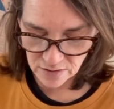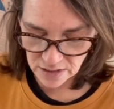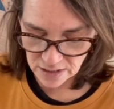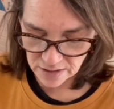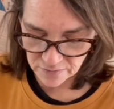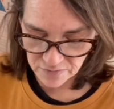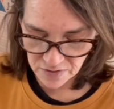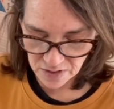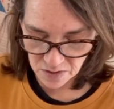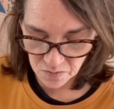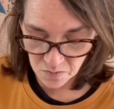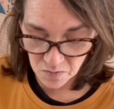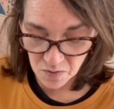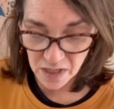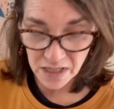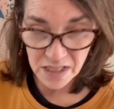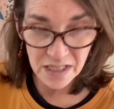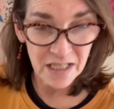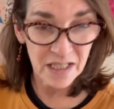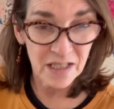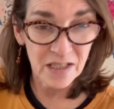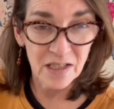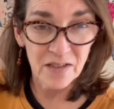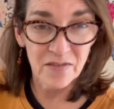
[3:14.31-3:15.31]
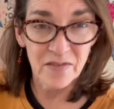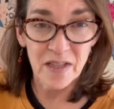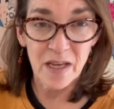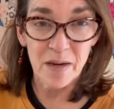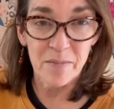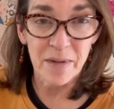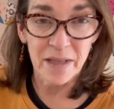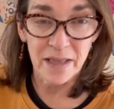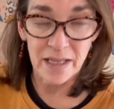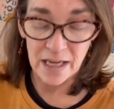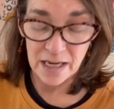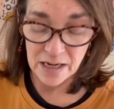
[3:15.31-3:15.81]
I've done 1 year of them,
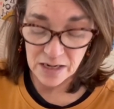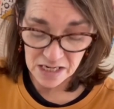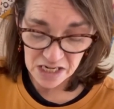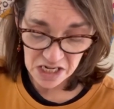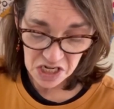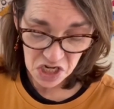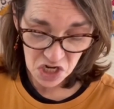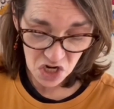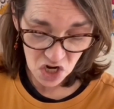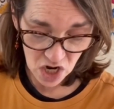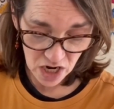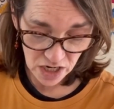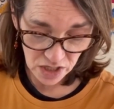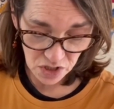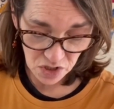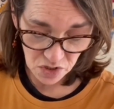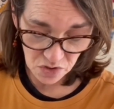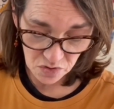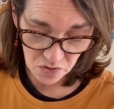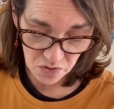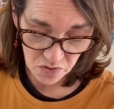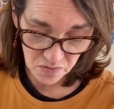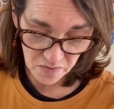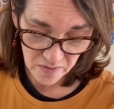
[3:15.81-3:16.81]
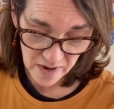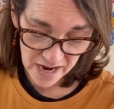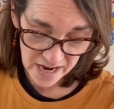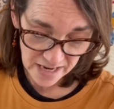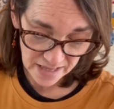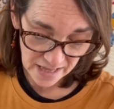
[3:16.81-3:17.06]
and they did not do great.